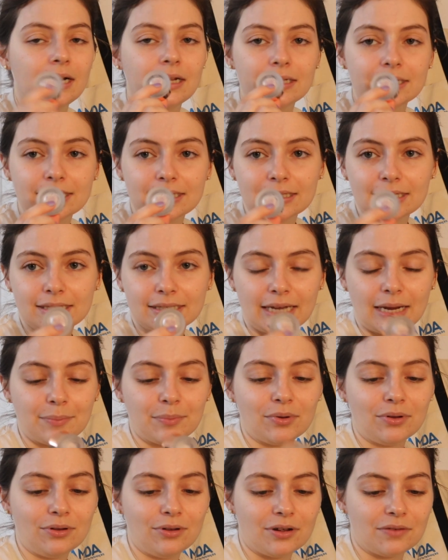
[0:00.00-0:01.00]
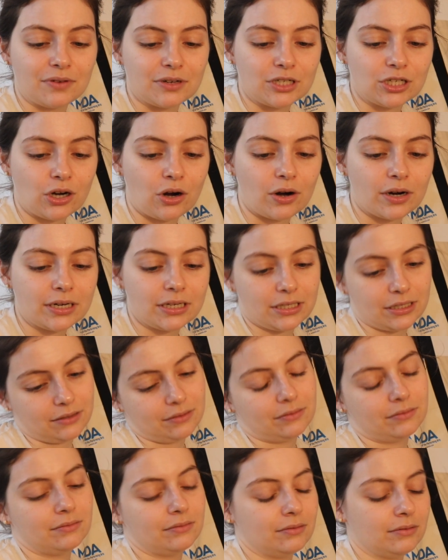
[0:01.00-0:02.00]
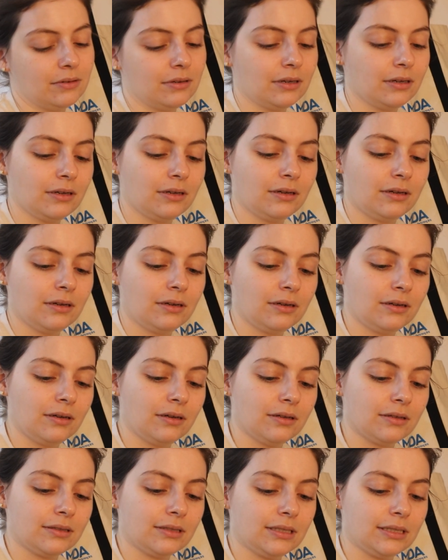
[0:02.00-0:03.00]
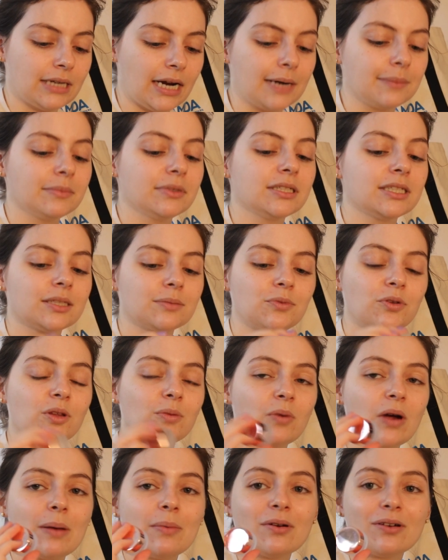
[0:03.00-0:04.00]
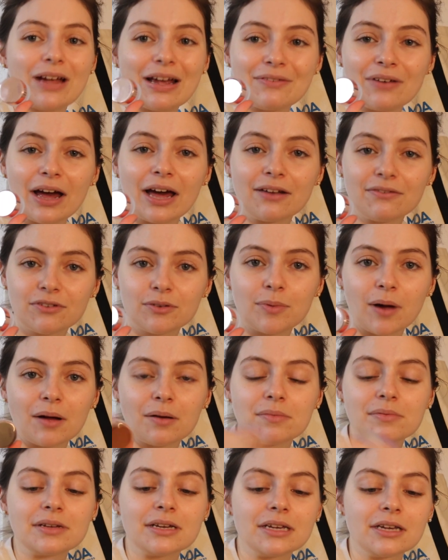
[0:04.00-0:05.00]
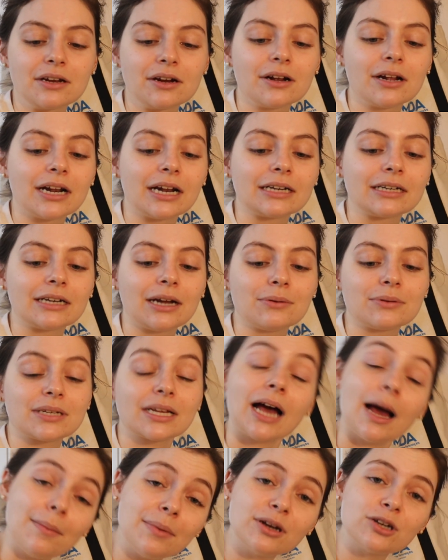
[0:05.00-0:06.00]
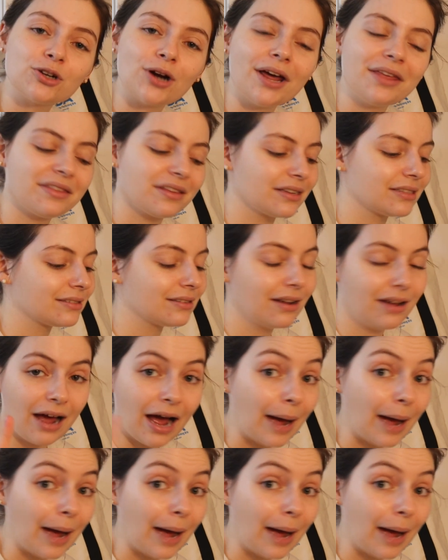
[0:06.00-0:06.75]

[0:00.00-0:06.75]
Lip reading: This is a sample of a Tarte Timeless Smoothing Primer I've had for probably a year, and I was like, I'm gonna try this.